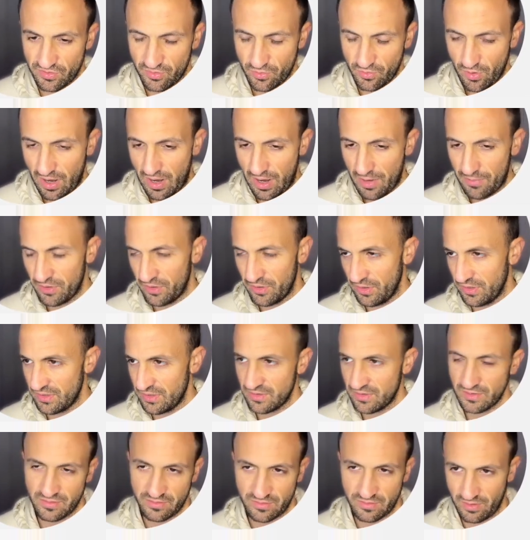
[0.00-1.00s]
subscriber
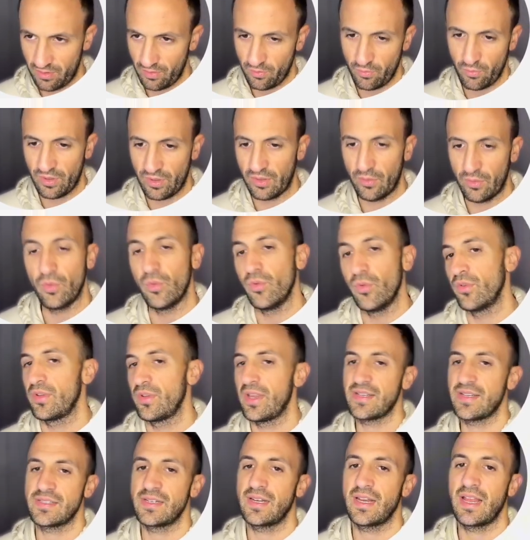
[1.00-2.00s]
is someone who
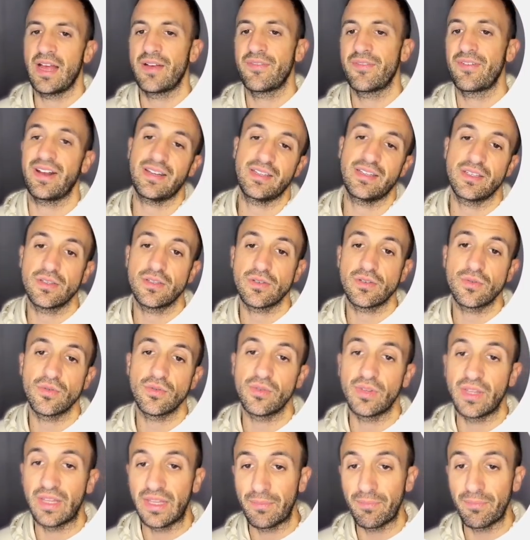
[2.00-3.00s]
have access to
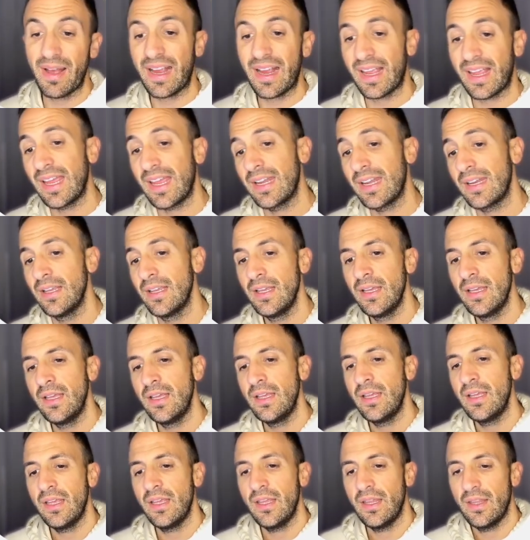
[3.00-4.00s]
backend,
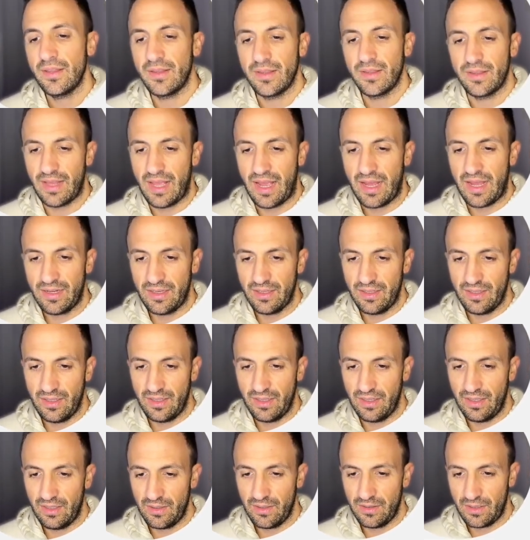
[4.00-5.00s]
that
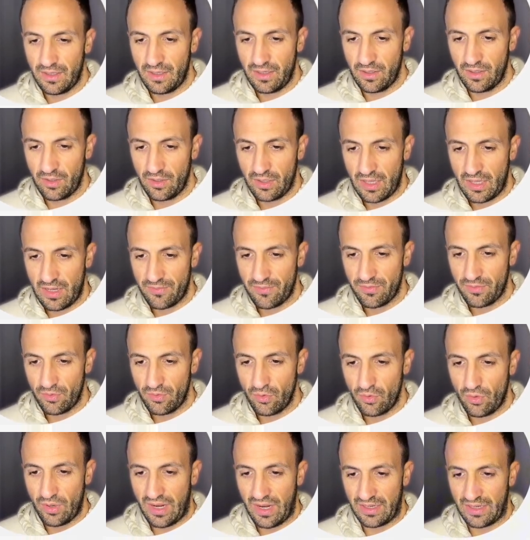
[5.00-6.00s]
they have
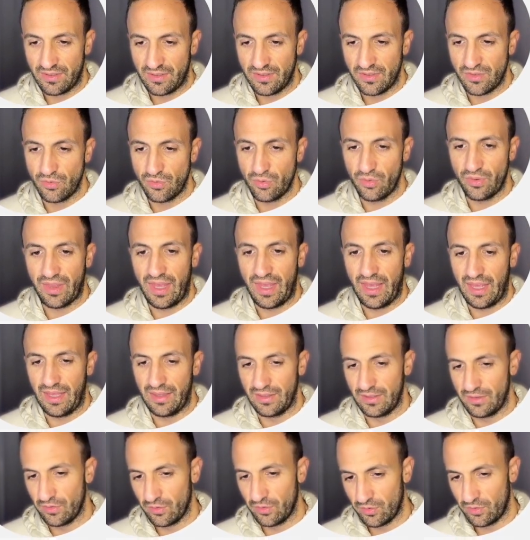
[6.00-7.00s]
no access to
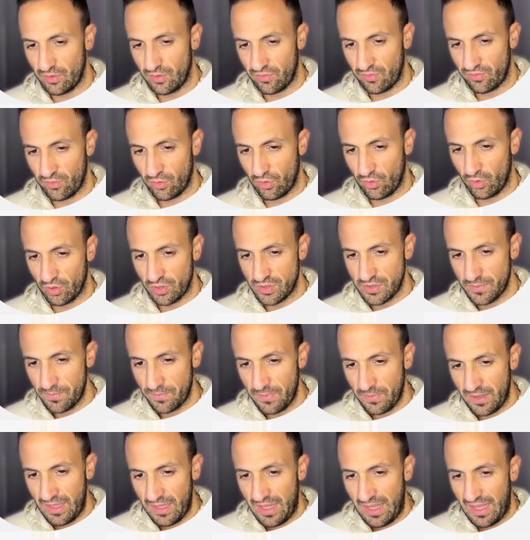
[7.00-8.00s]
editor.
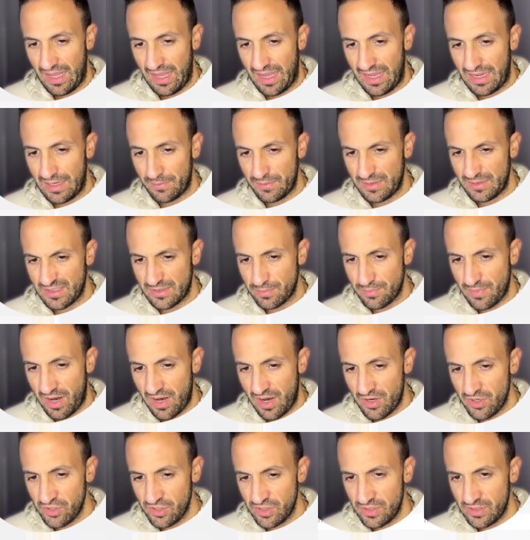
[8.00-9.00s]
Elements
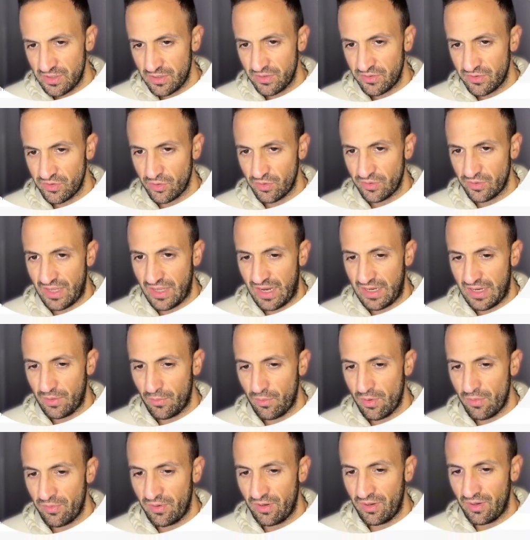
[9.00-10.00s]
manager, so that it
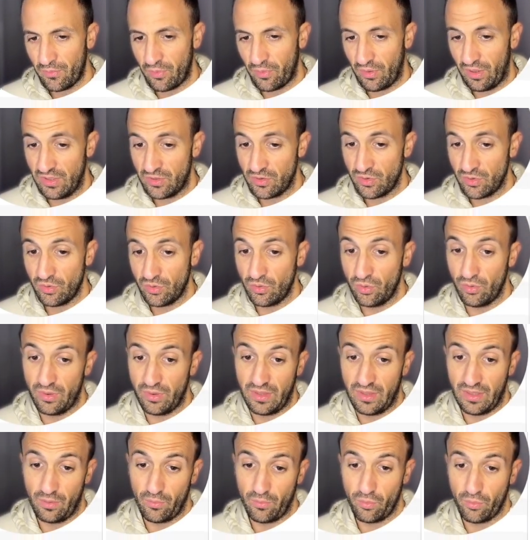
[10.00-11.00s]
will be in relation to
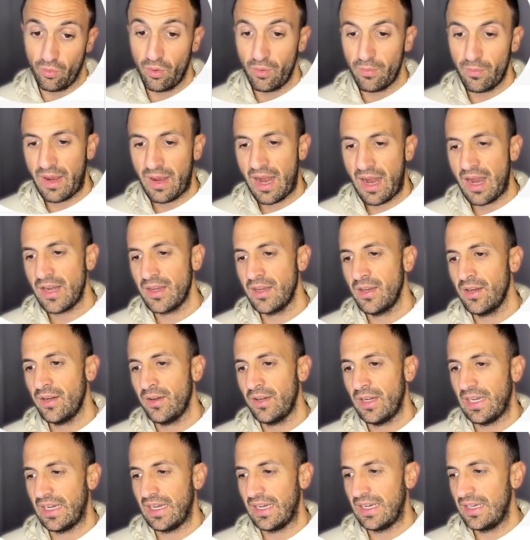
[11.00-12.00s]
role manager.
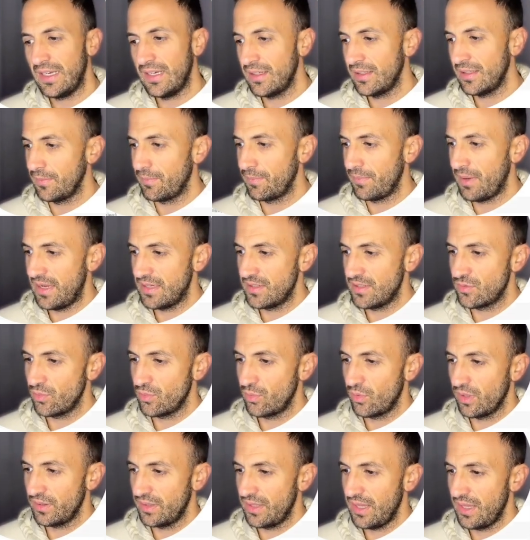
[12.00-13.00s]
In here, hence
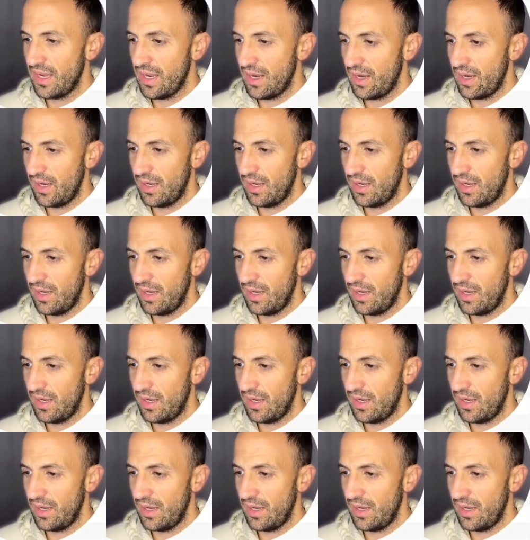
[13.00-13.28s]
what the